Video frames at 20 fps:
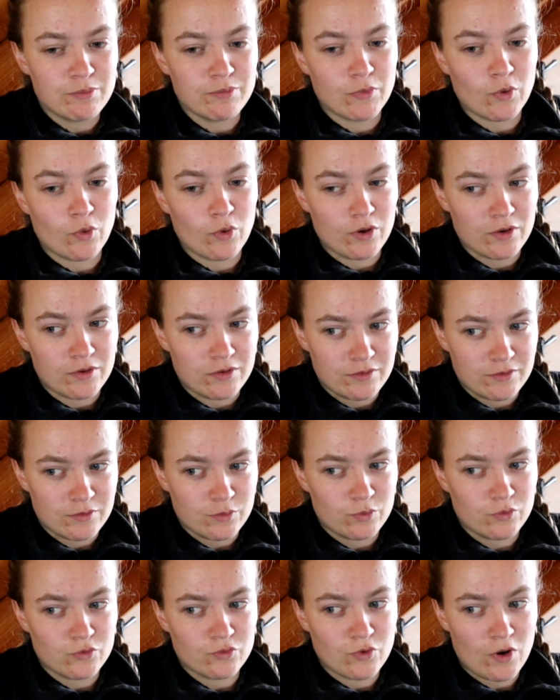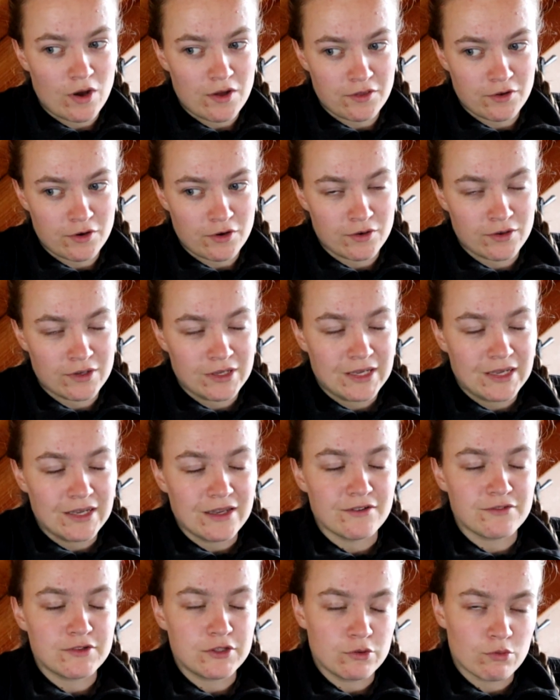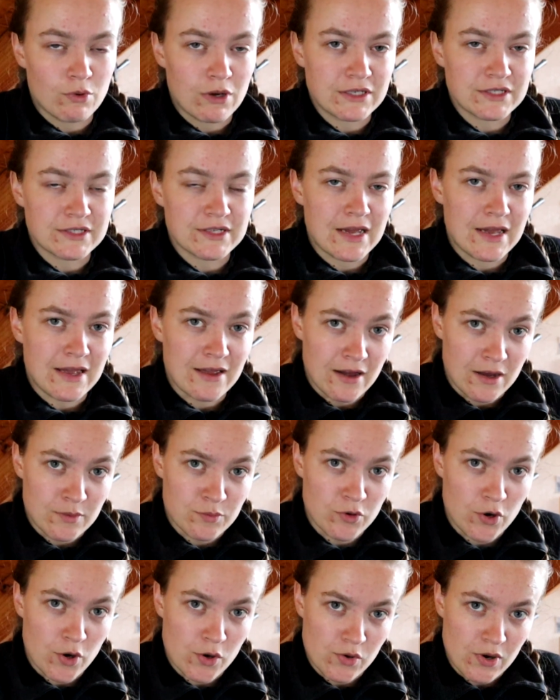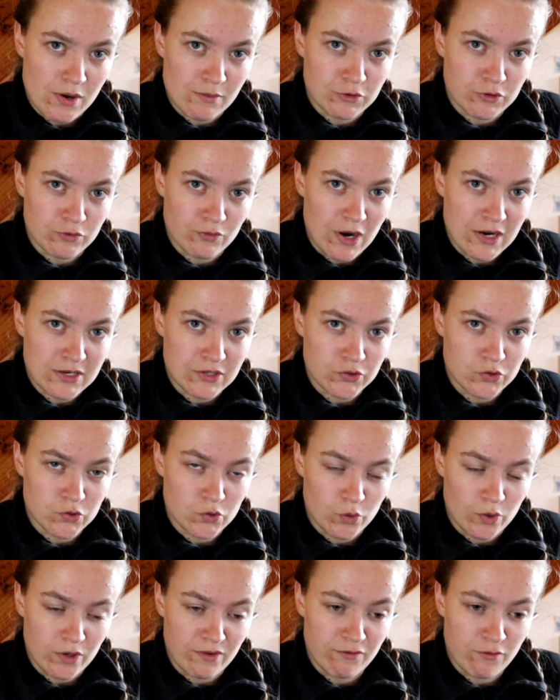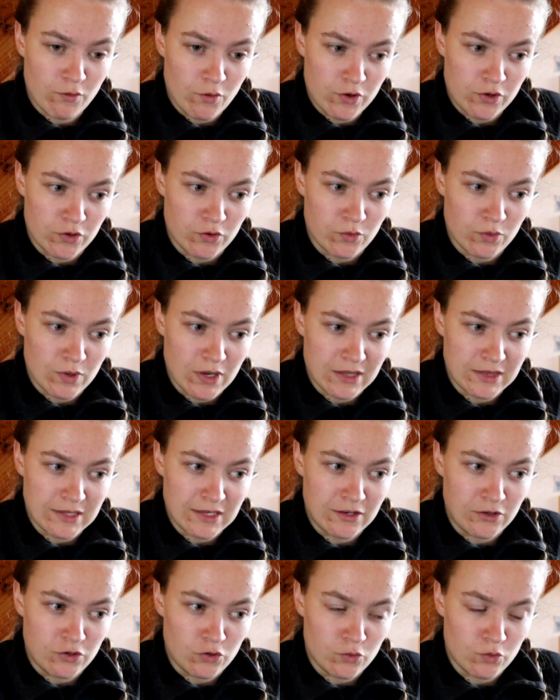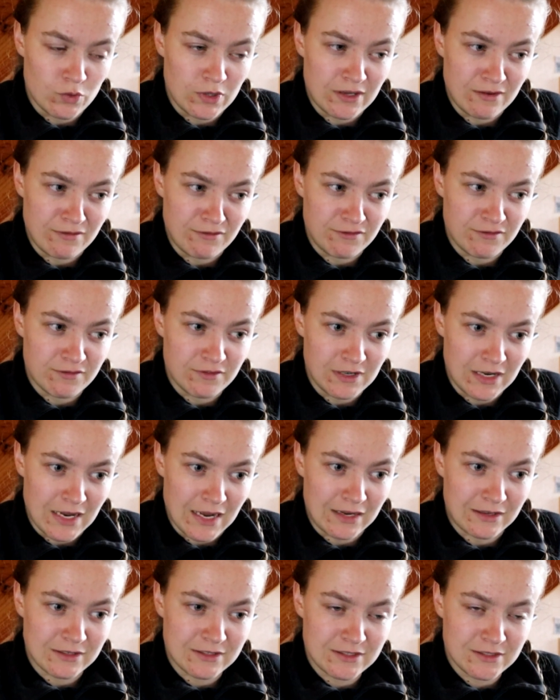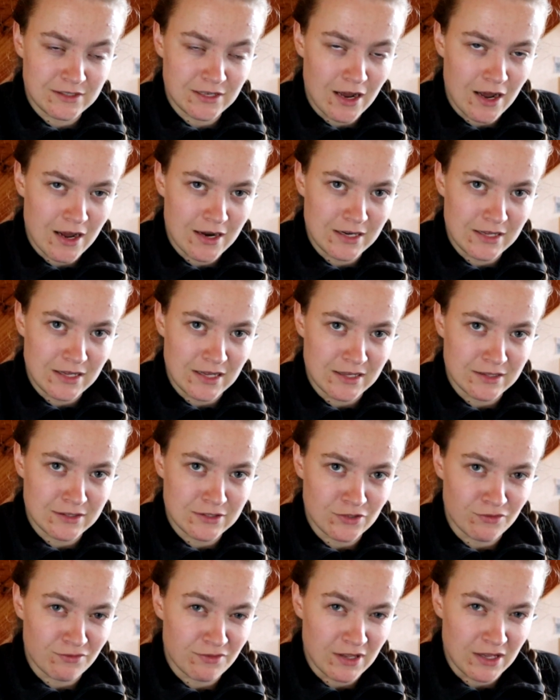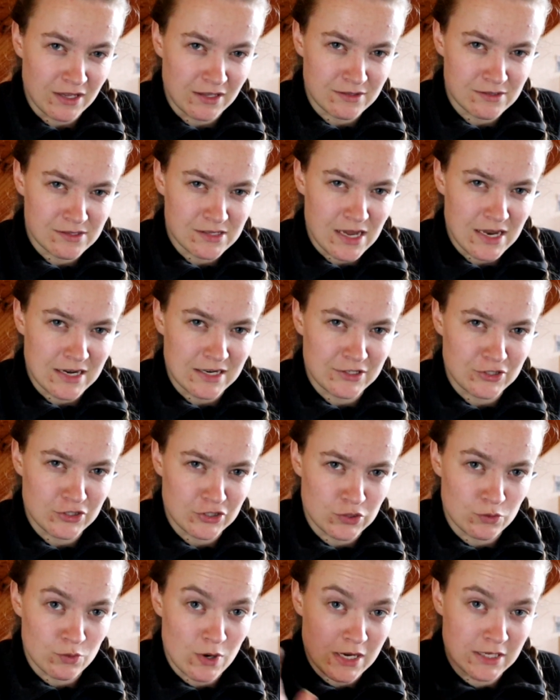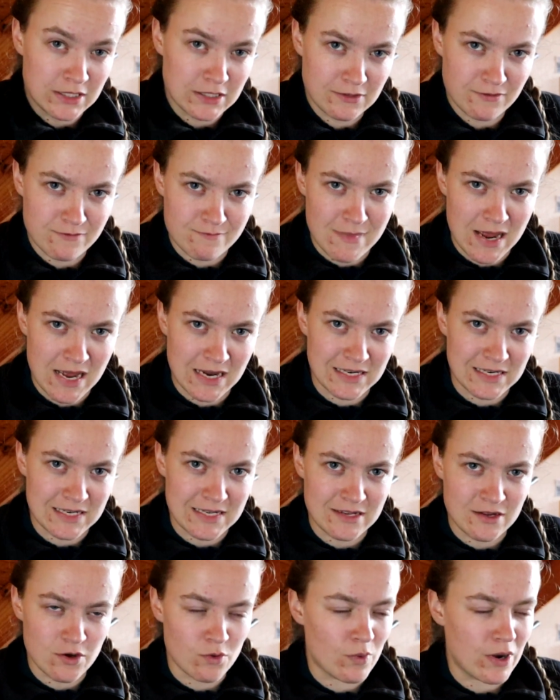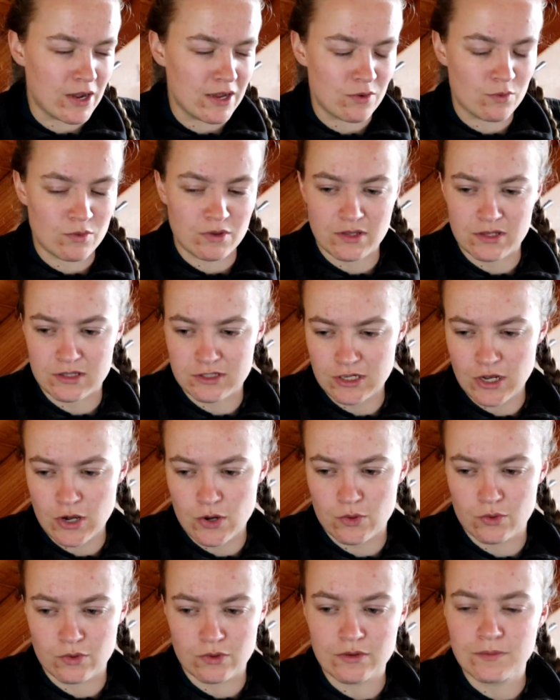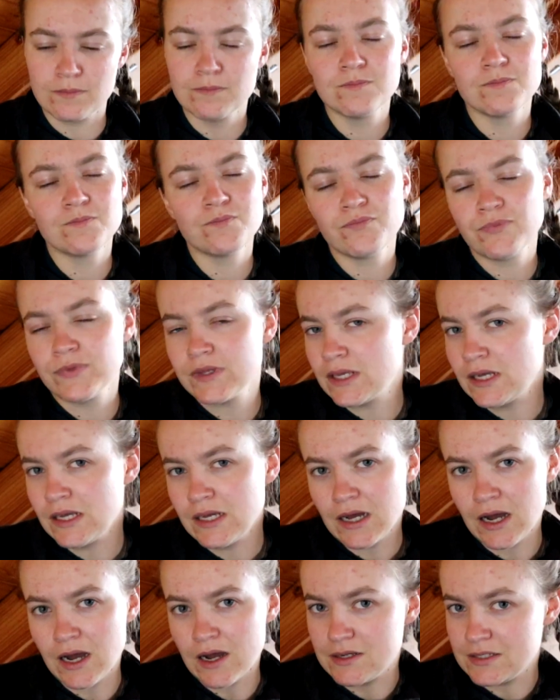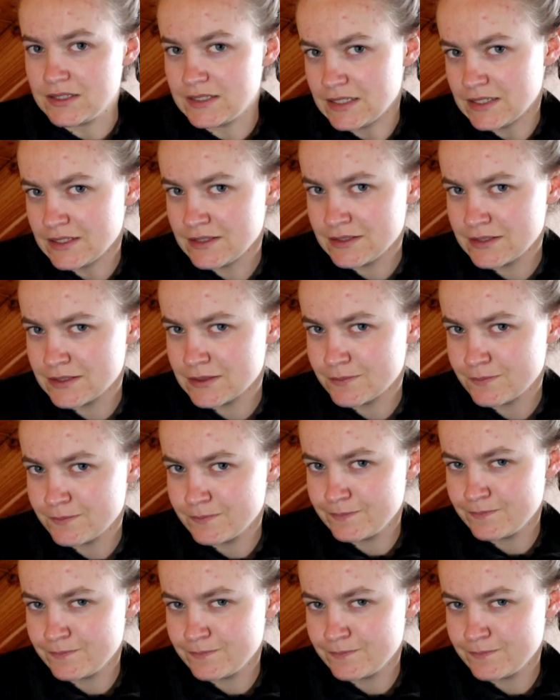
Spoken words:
or rather if you want an AI program to write a story for you and then you give like tiny hints of things and it just runs madly away with its own ideas.